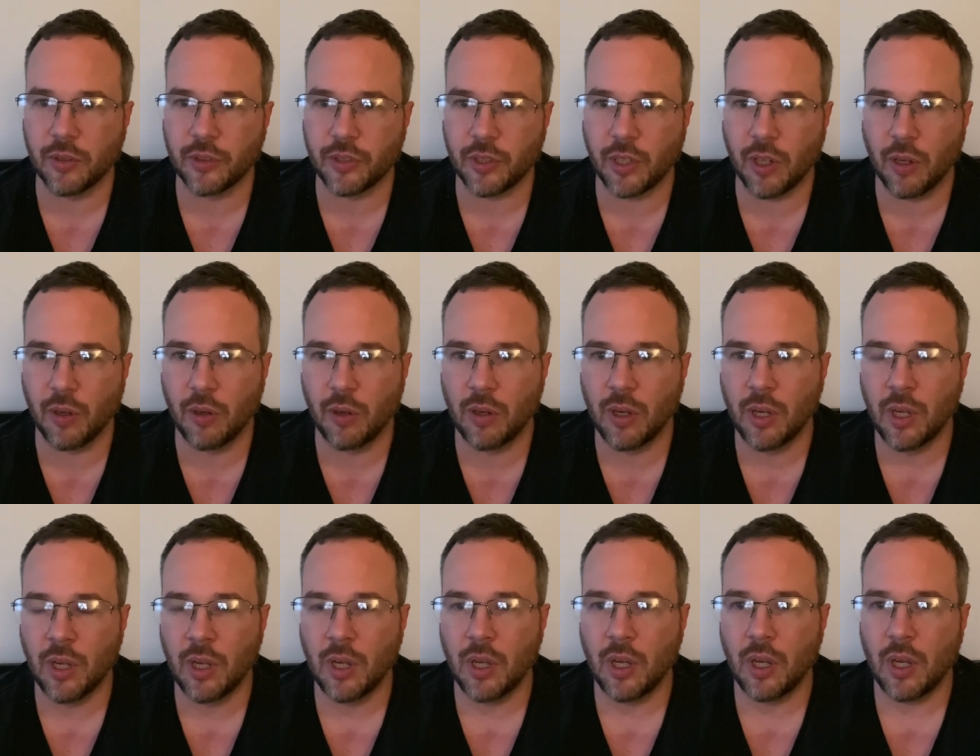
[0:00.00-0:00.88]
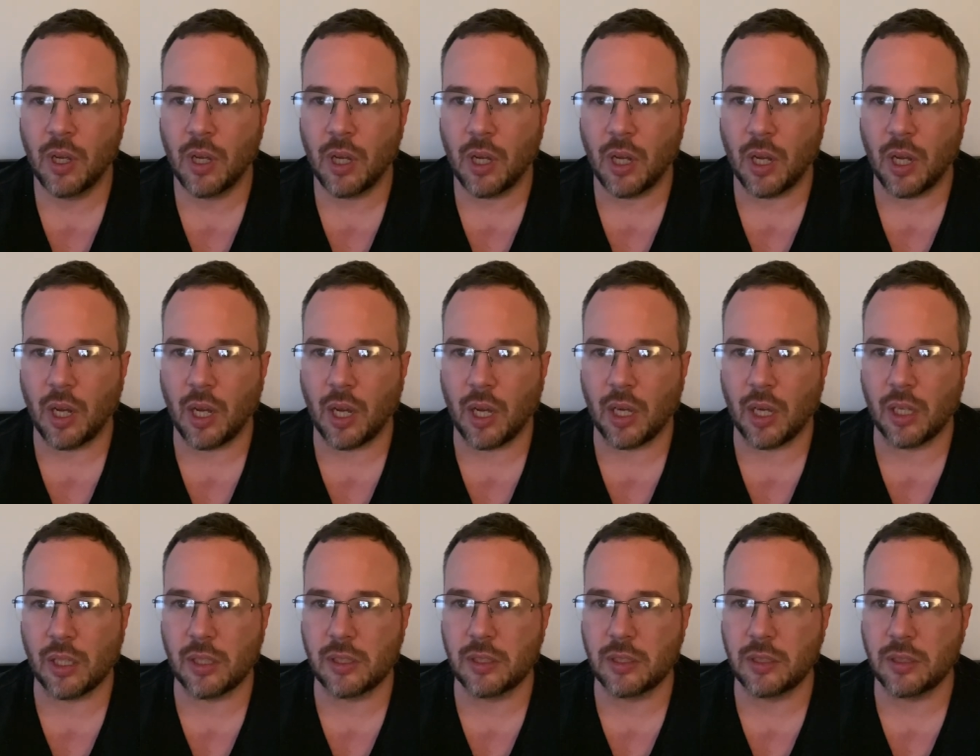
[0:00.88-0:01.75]
So
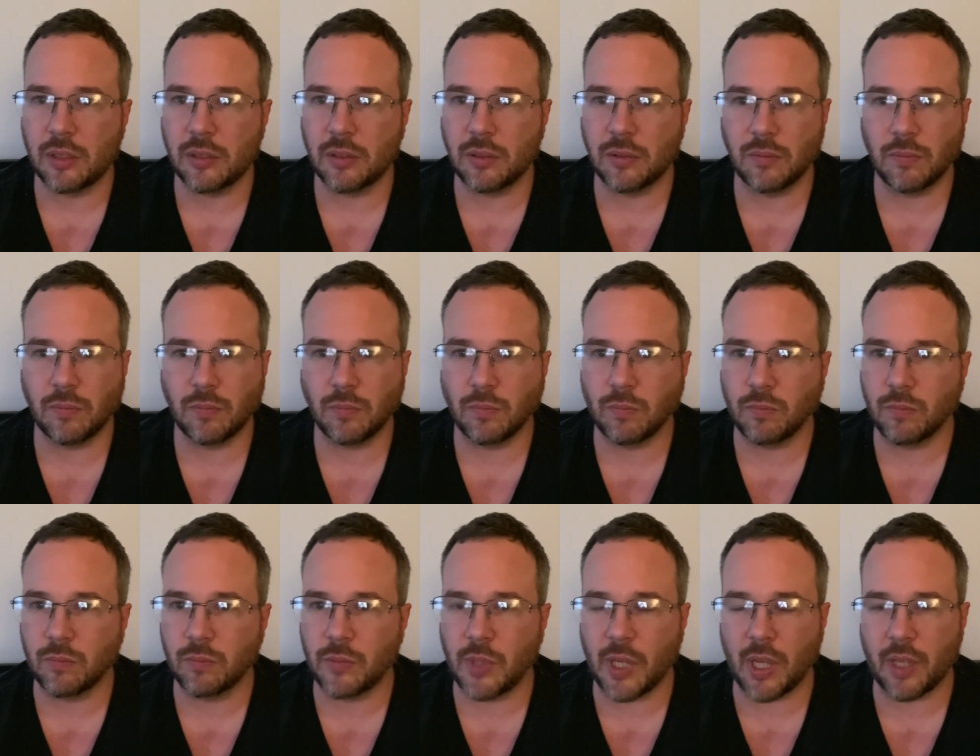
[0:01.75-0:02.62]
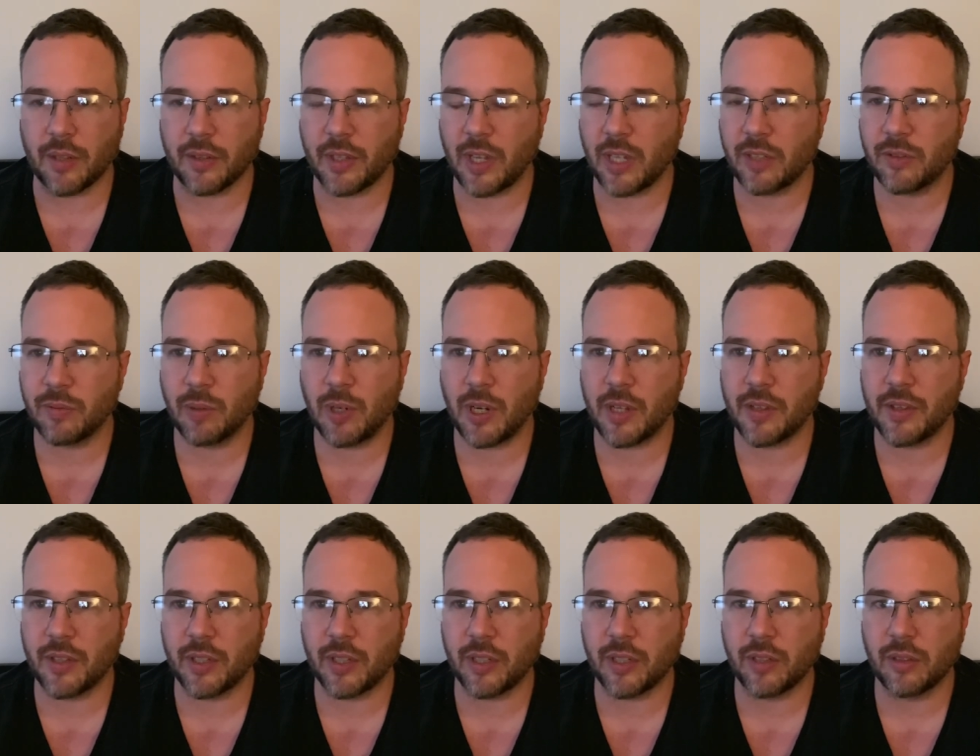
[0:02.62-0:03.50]
uh, that that's what I
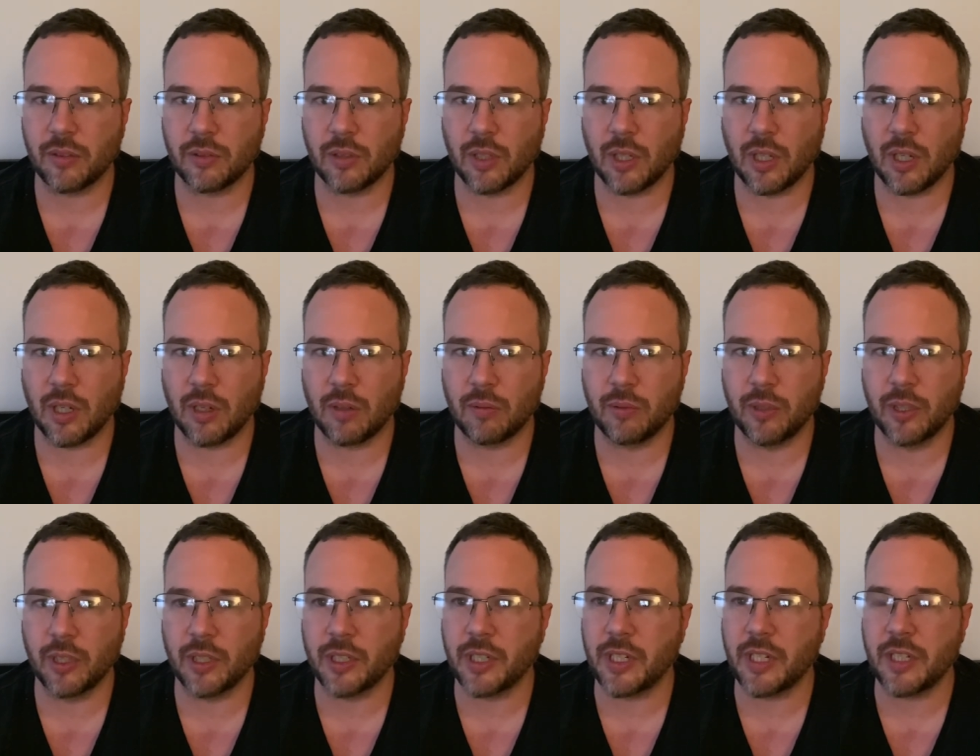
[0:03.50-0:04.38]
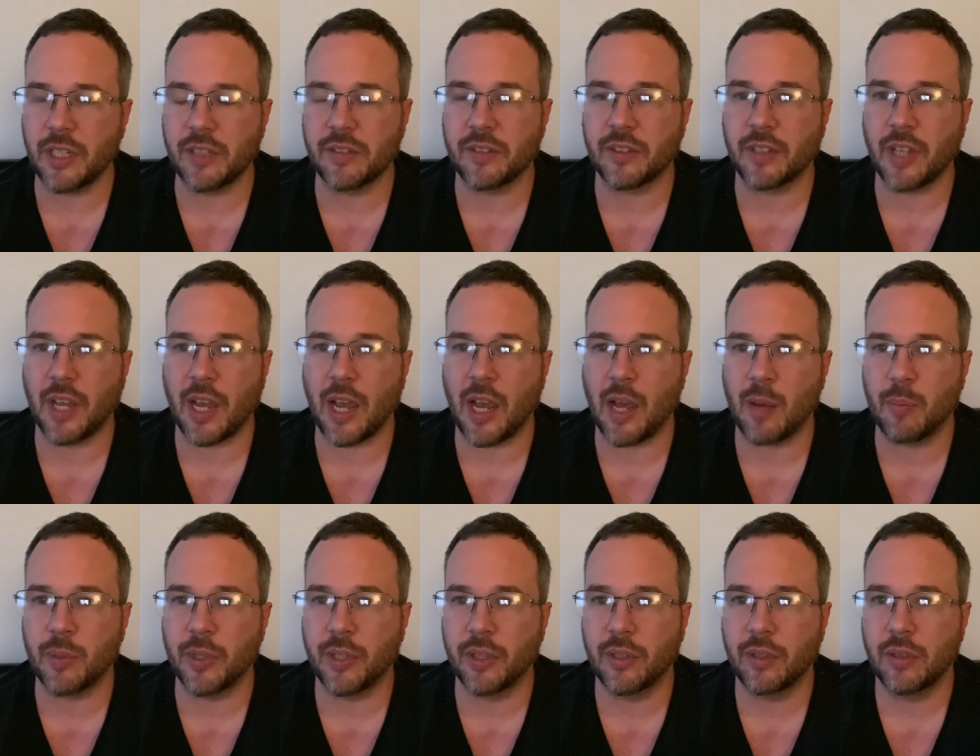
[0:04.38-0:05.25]
think uh, really needs to
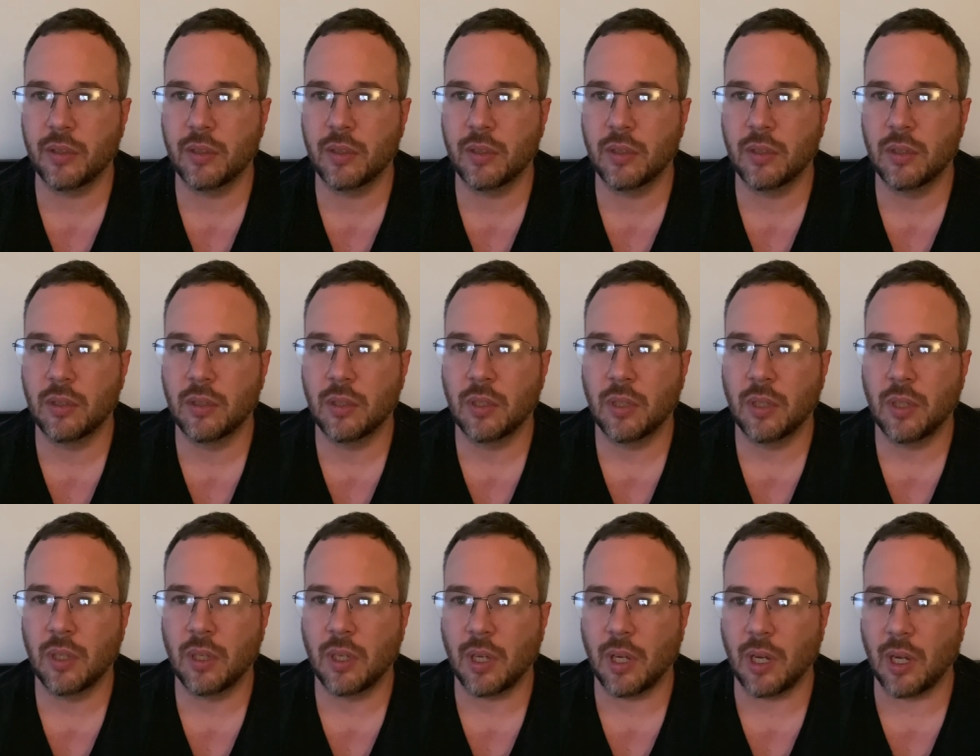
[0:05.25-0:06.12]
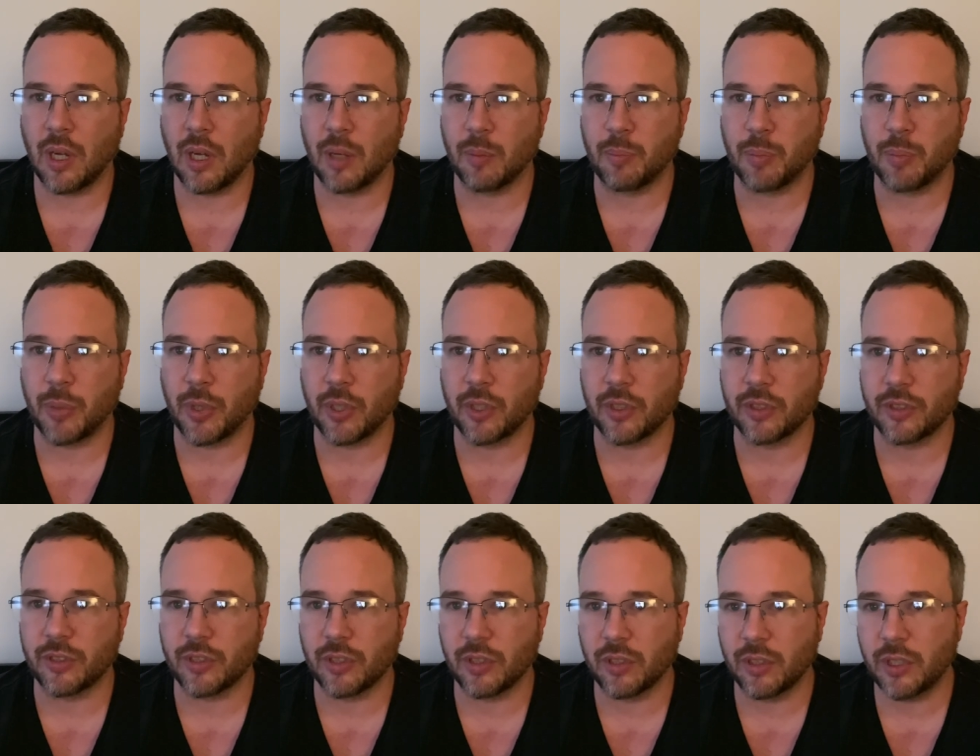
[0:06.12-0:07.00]
happen uh,
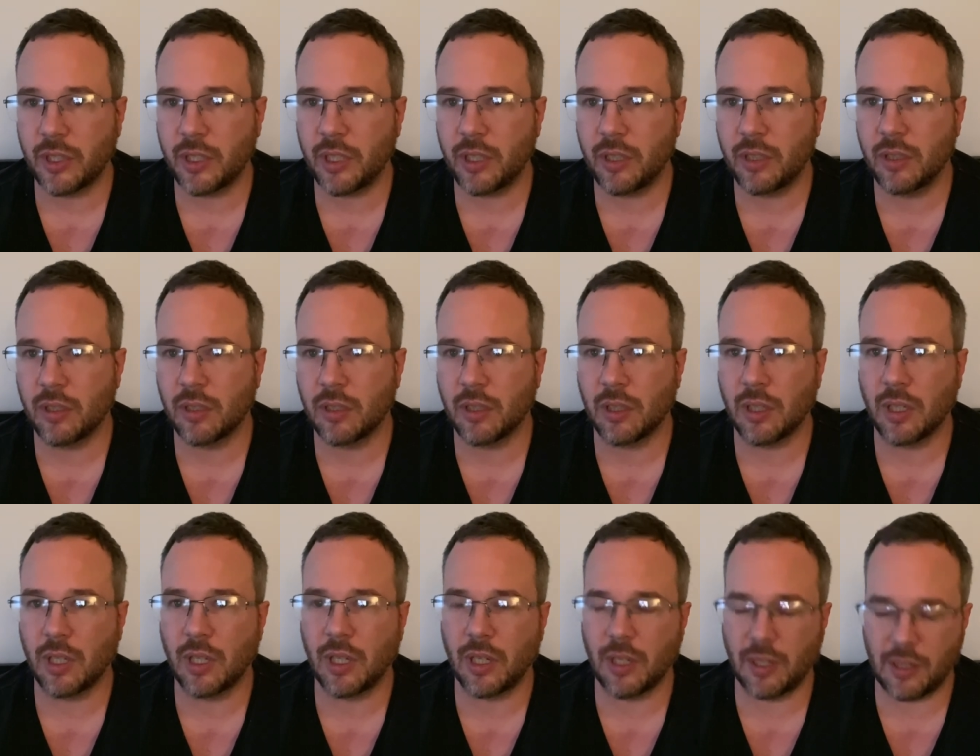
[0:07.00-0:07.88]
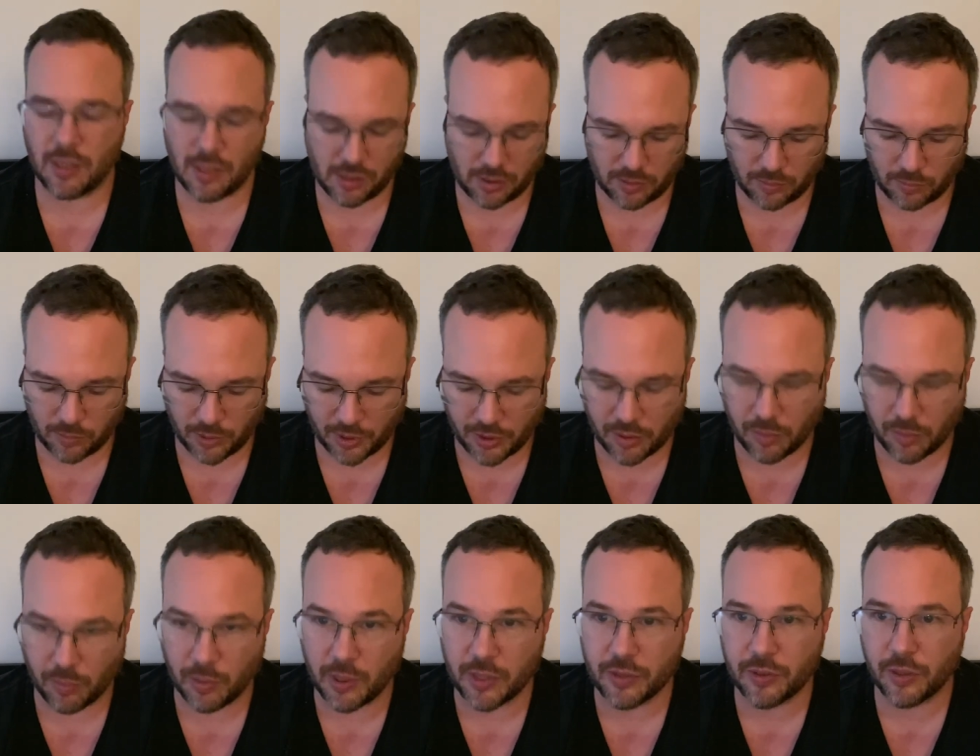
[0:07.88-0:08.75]
personally uh, with the
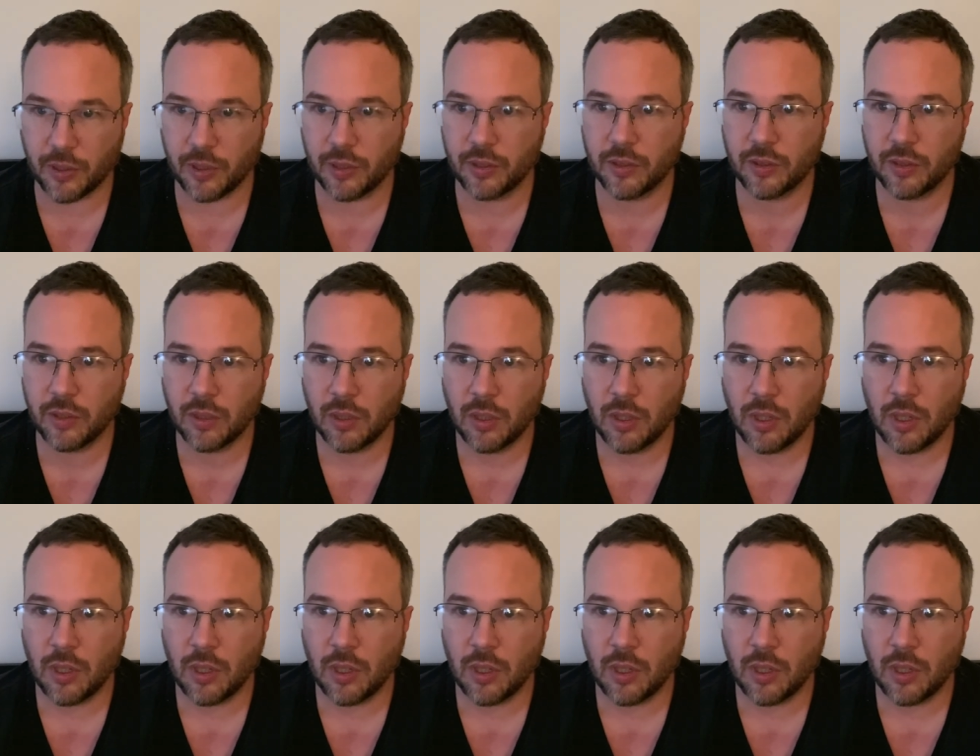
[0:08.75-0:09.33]
Wizards.